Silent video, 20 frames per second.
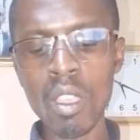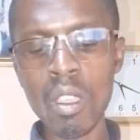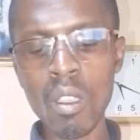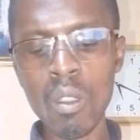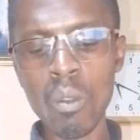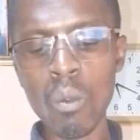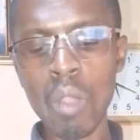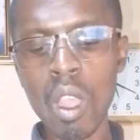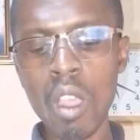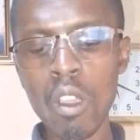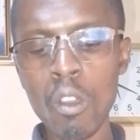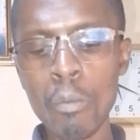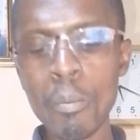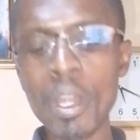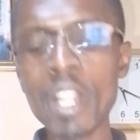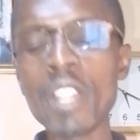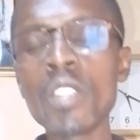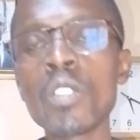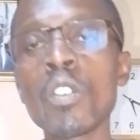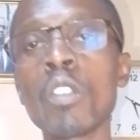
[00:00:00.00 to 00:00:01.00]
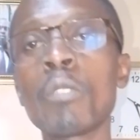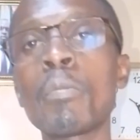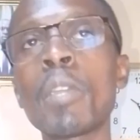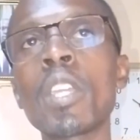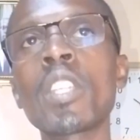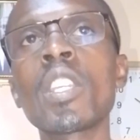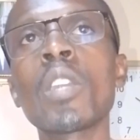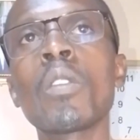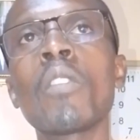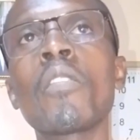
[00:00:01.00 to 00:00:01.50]
While parents'
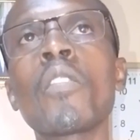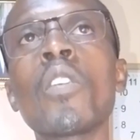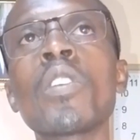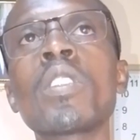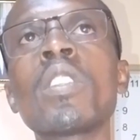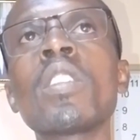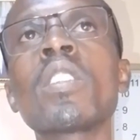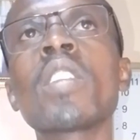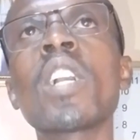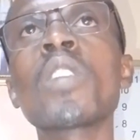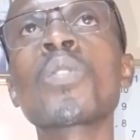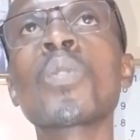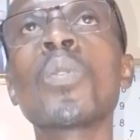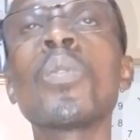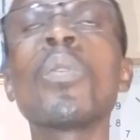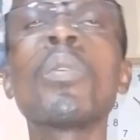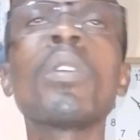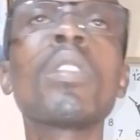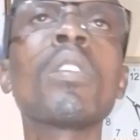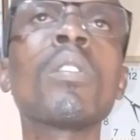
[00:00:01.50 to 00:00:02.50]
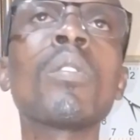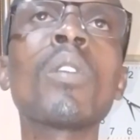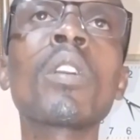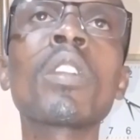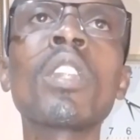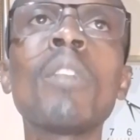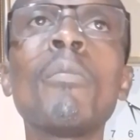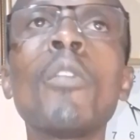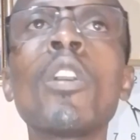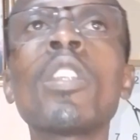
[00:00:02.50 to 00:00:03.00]
occupation, of course, this has to do with talking
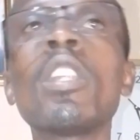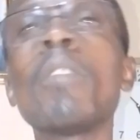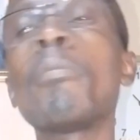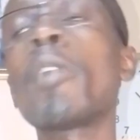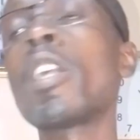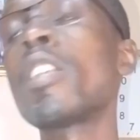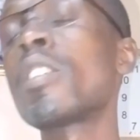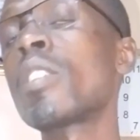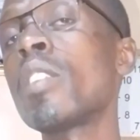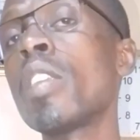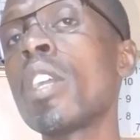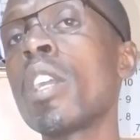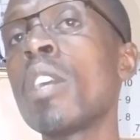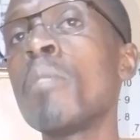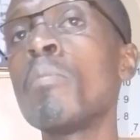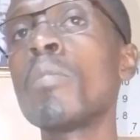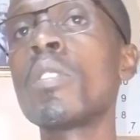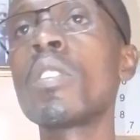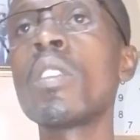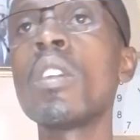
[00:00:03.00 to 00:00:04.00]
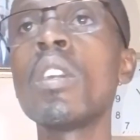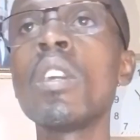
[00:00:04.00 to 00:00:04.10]
about the parents' names,